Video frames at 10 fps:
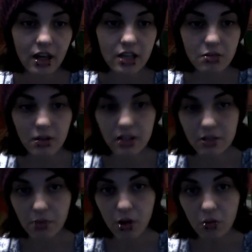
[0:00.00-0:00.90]
as well
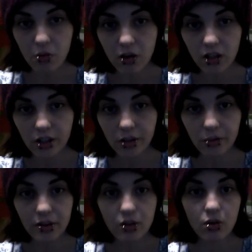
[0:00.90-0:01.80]
as Paul Walker
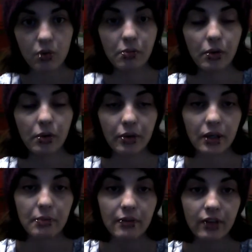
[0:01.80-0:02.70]
with the whole blowing
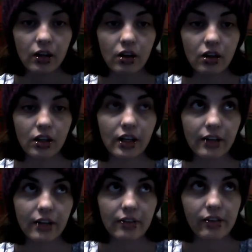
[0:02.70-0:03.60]
up of the car
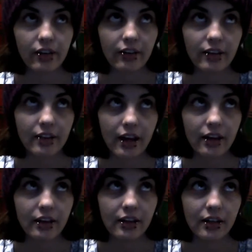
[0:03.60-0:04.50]
and everything like
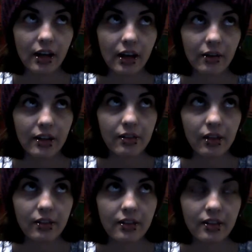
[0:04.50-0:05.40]
that, and how they
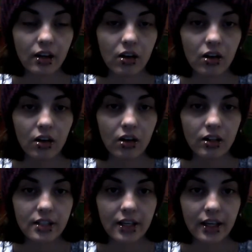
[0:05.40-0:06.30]
think that the car
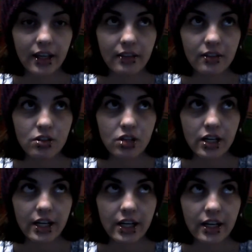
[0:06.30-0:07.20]
didn't hit the
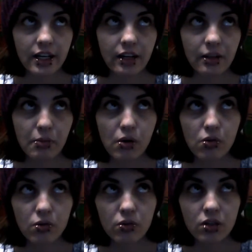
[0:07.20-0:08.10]
tree and the
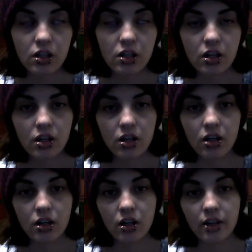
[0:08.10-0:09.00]
pole.
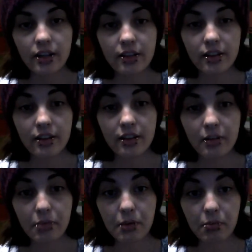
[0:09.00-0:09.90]
They think
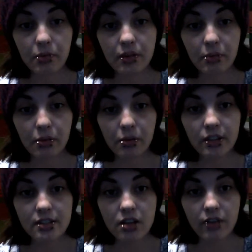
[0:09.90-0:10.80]
that the
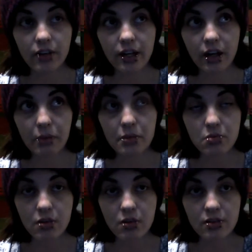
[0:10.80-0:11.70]
police covered it up,
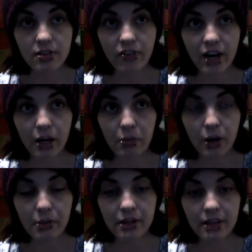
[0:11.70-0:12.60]
as well as the fire
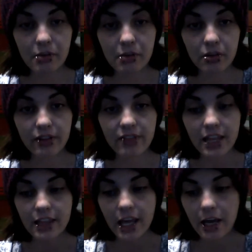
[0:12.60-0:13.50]
department. They believe
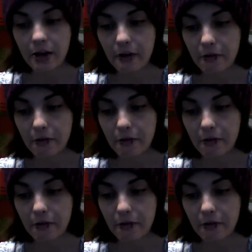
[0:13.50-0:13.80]
that they